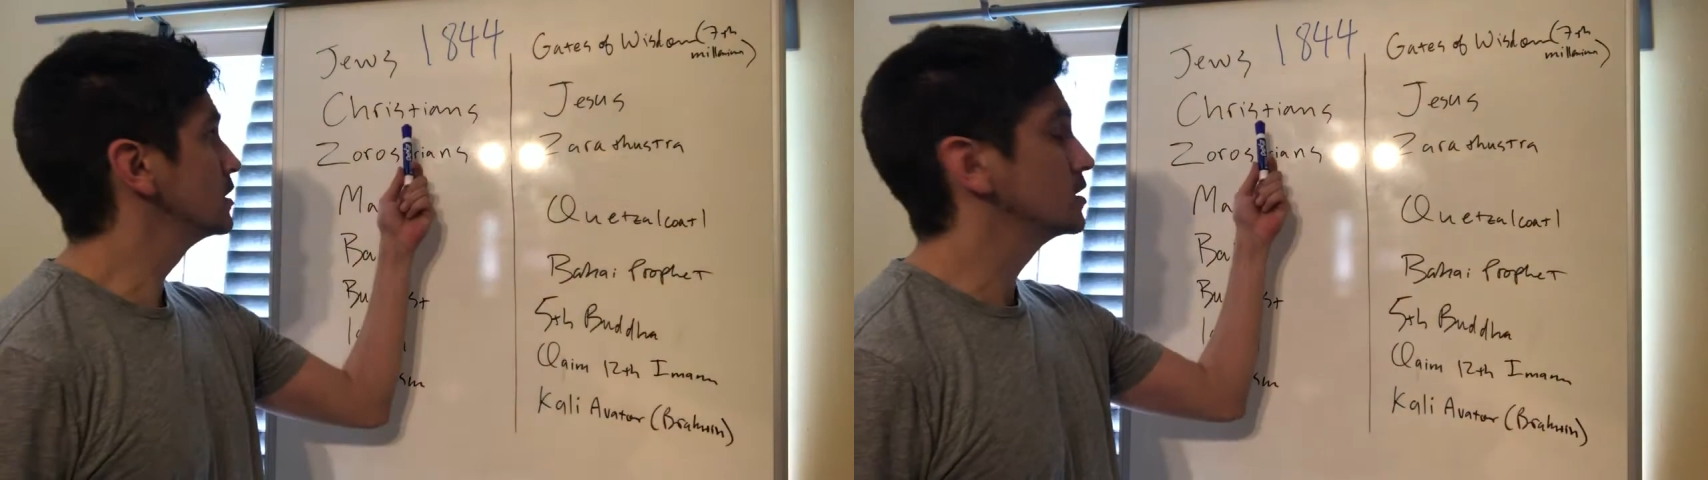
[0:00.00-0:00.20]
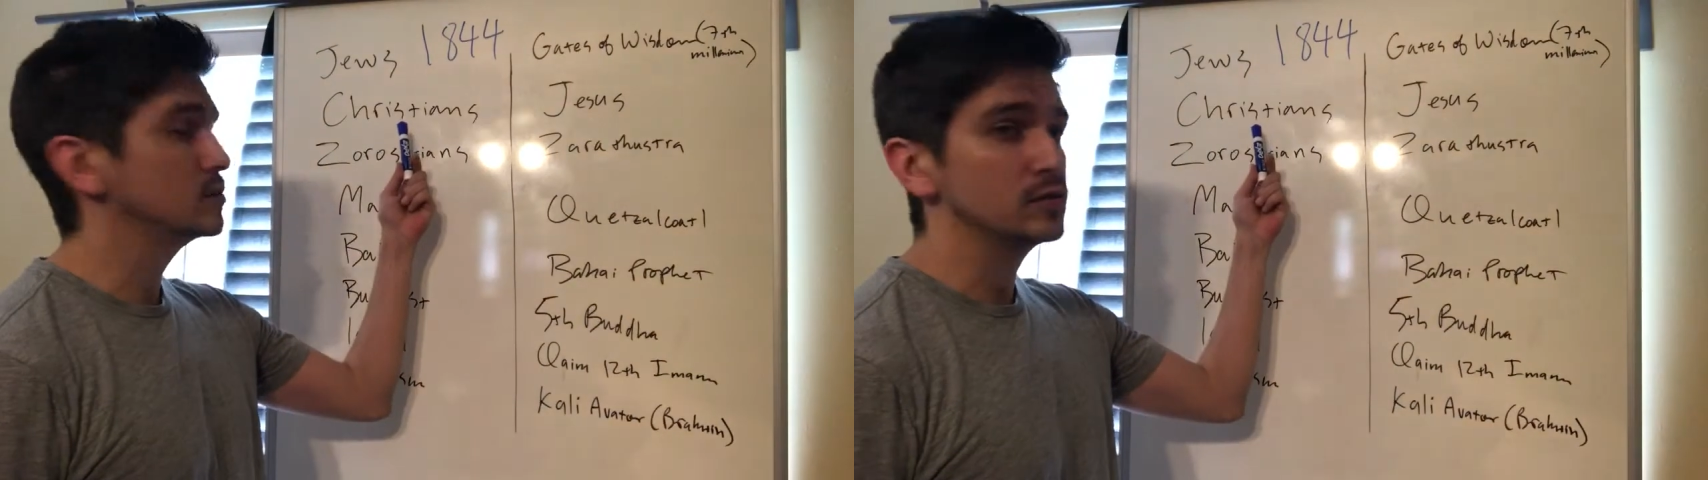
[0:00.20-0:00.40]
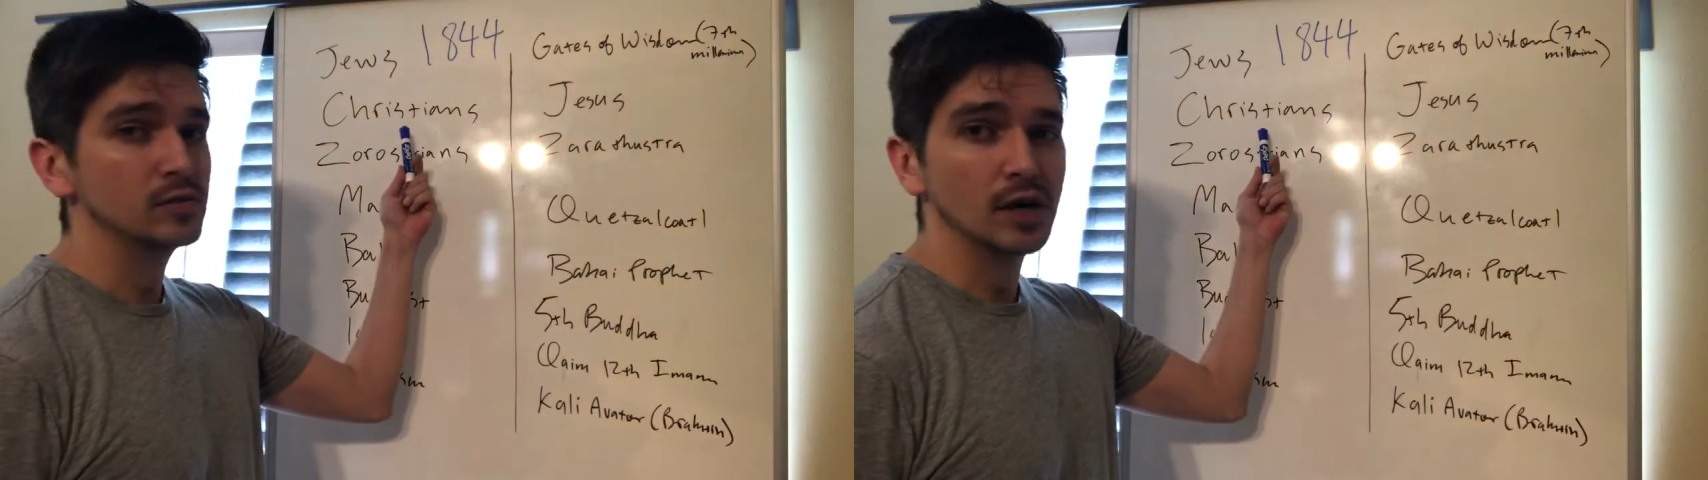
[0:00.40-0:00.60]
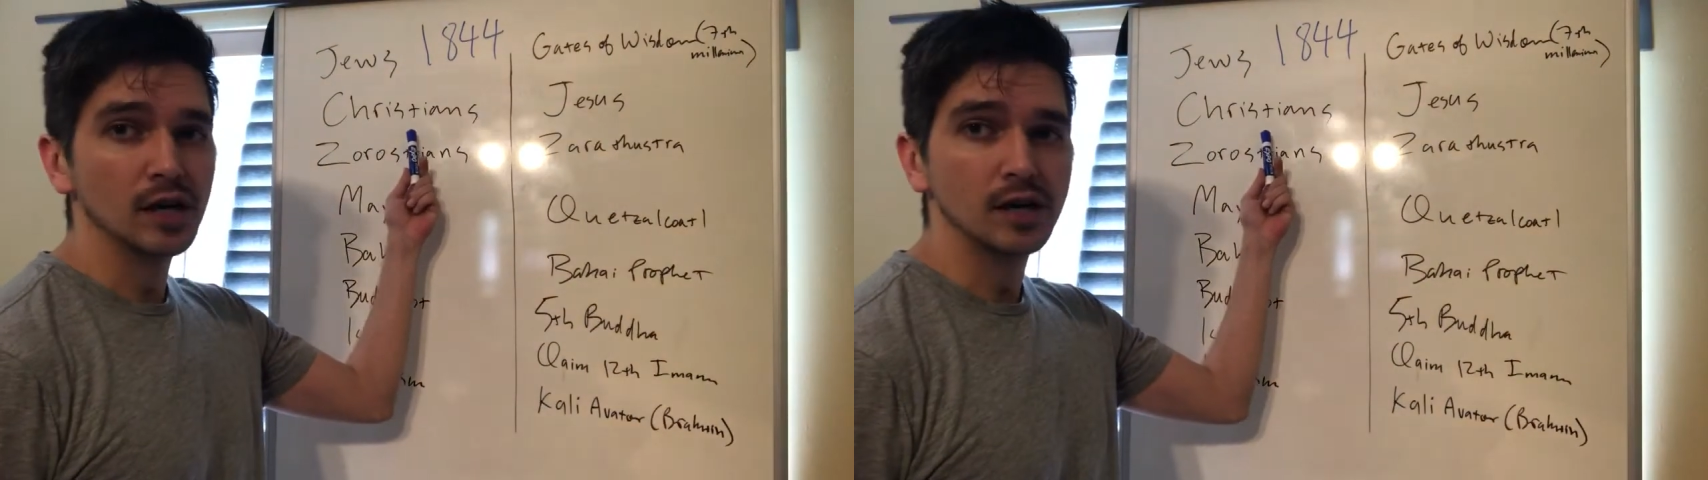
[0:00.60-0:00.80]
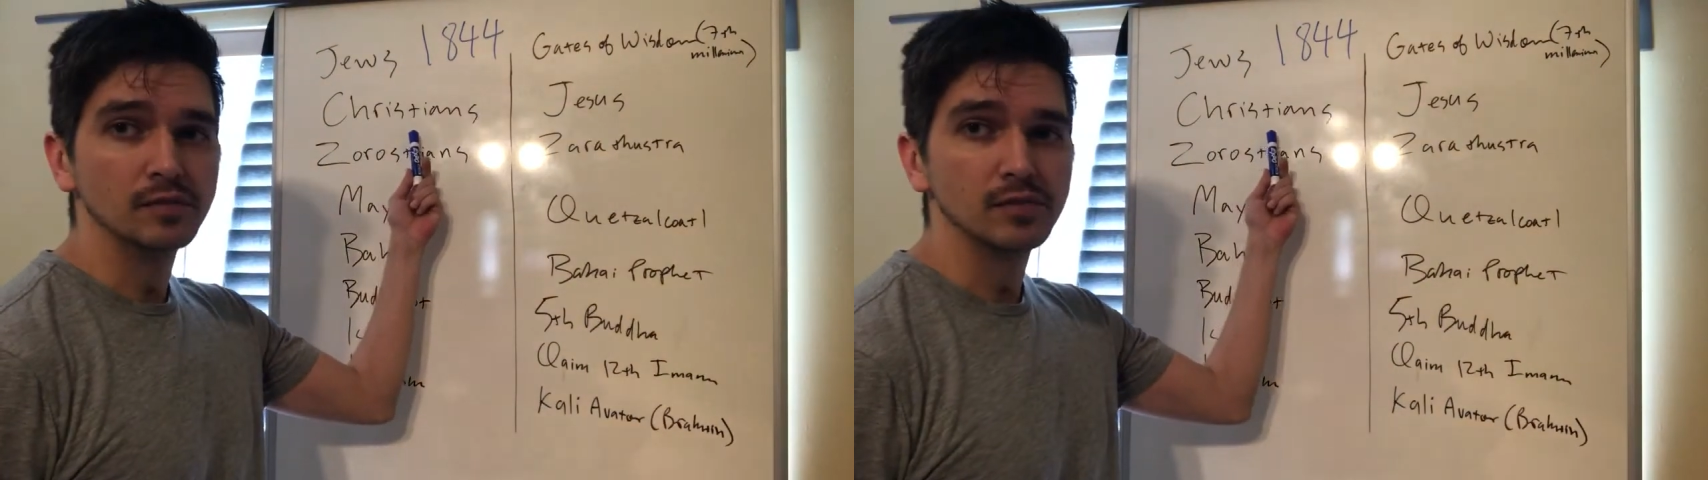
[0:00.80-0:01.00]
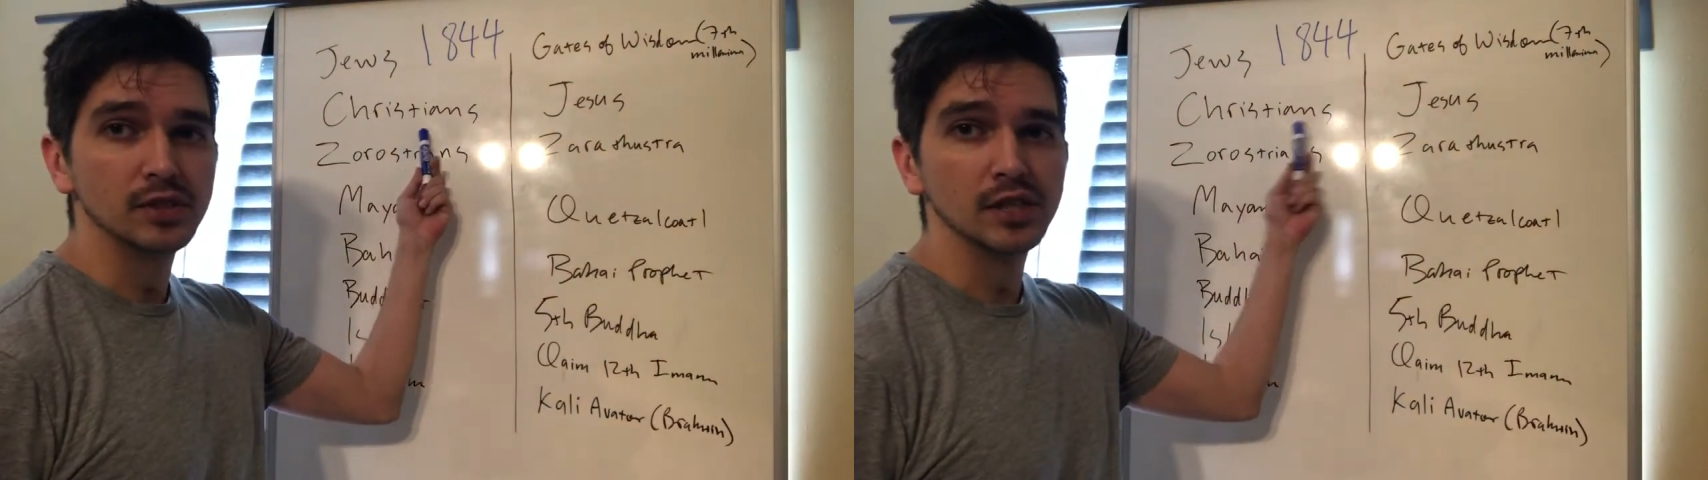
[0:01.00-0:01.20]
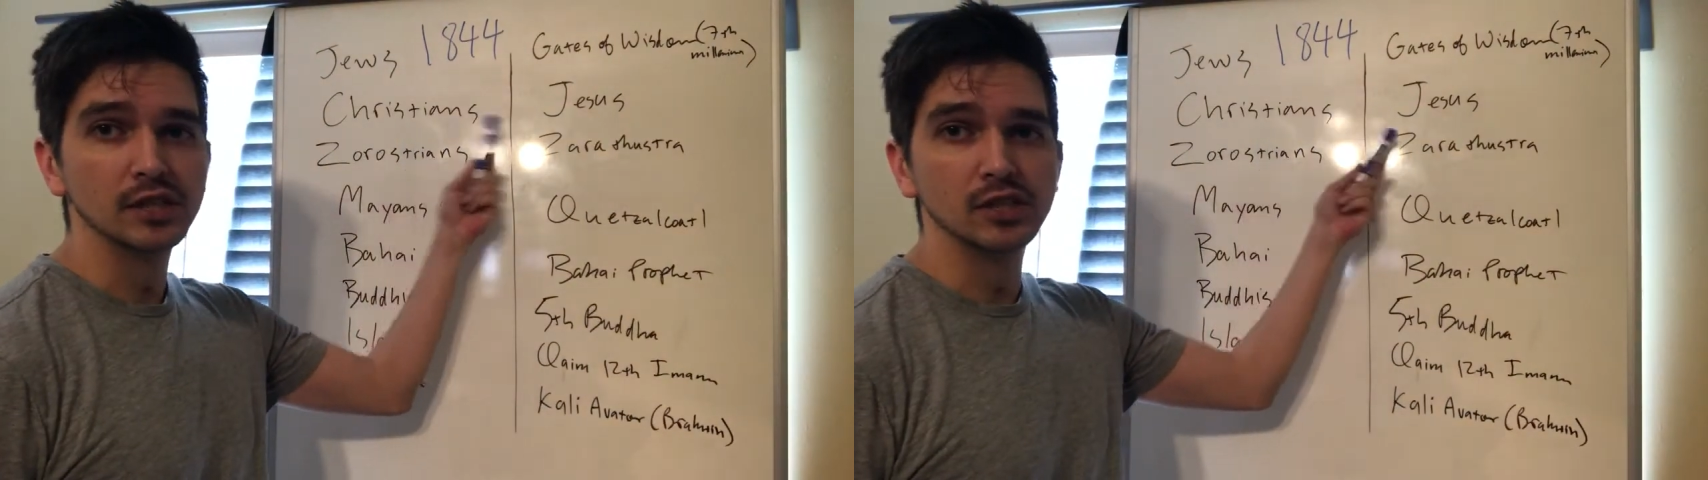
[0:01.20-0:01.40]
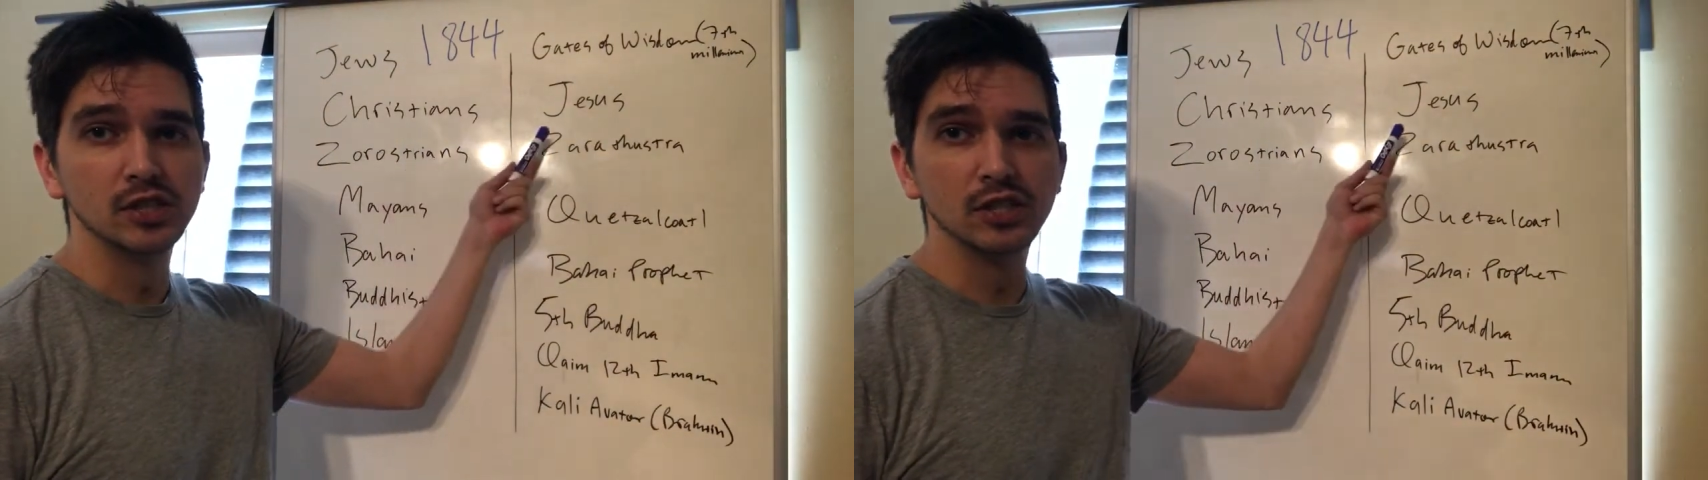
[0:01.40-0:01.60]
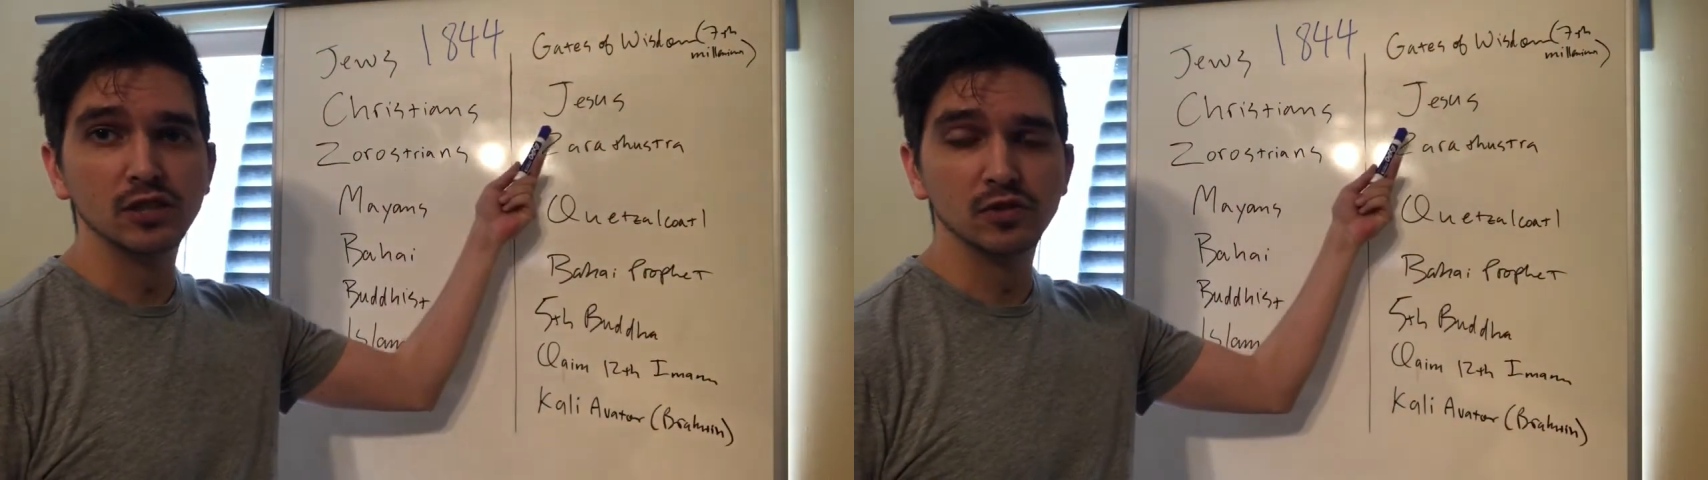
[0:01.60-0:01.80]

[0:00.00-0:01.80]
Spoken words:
who predicted Jesus